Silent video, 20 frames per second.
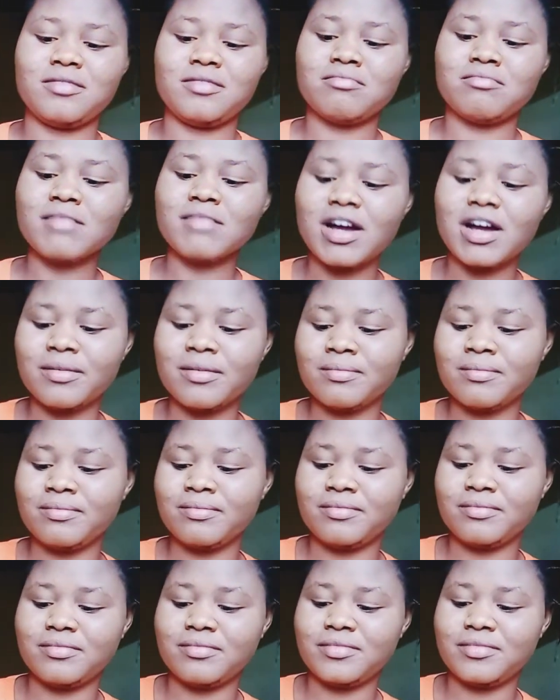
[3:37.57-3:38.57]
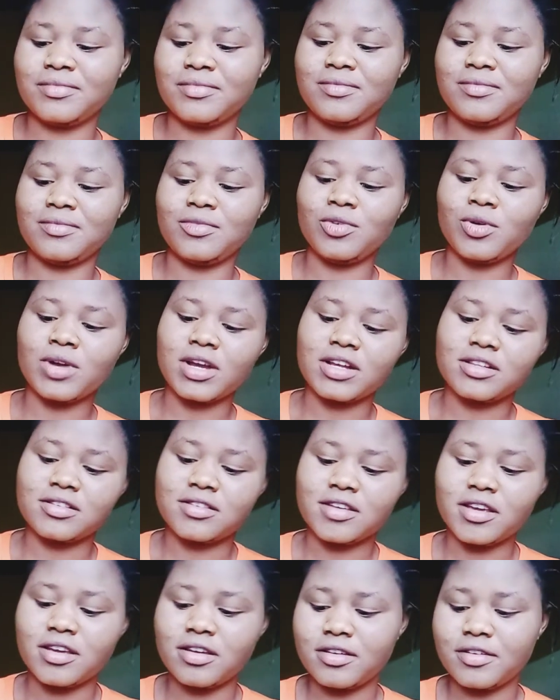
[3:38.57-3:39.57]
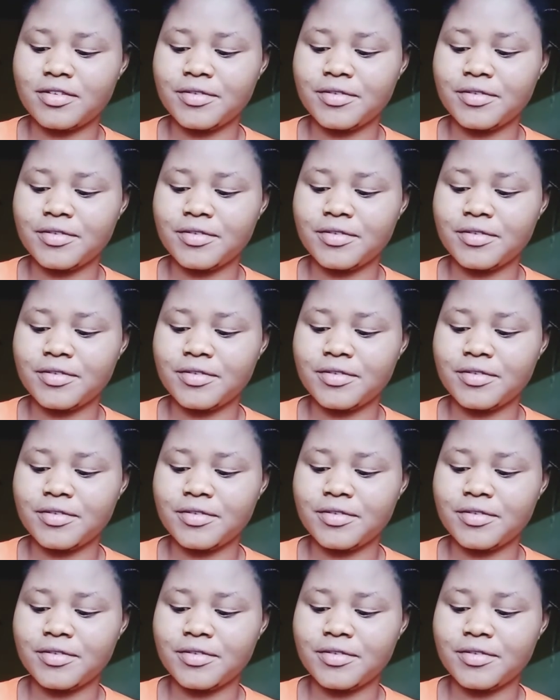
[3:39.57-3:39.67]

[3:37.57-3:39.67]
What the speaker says: bam, look at here.